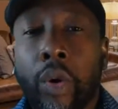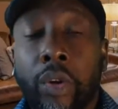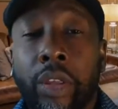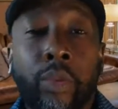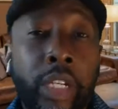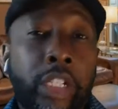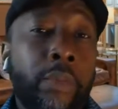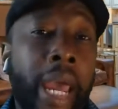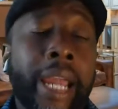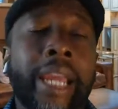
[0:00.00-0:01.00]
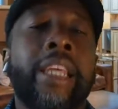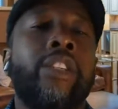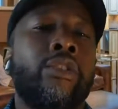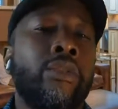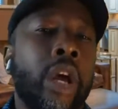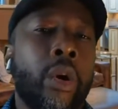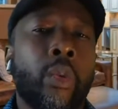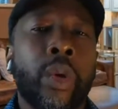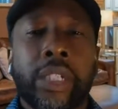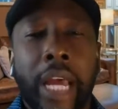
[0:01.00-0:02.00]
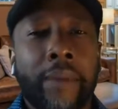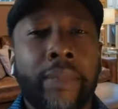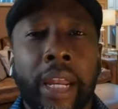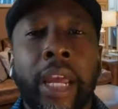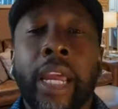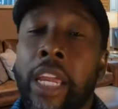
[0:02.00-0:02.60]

or either reach you back and let you know which time that